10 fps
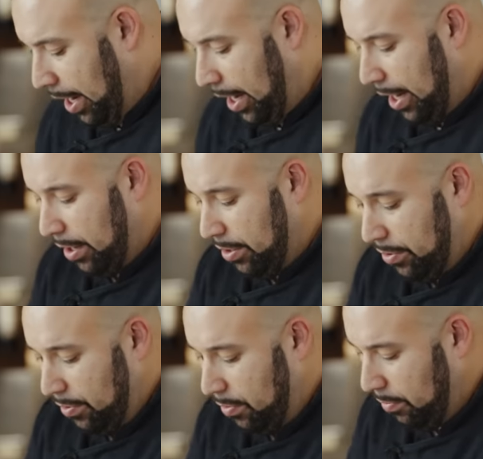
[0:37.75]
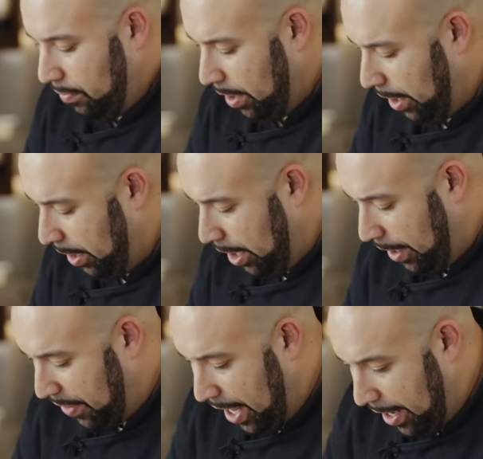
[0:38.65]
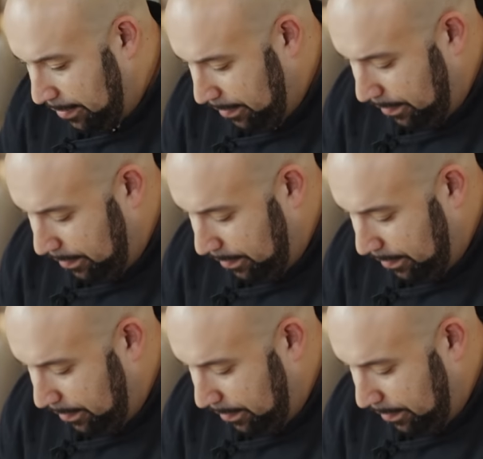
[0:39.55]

And we're gonna cut that.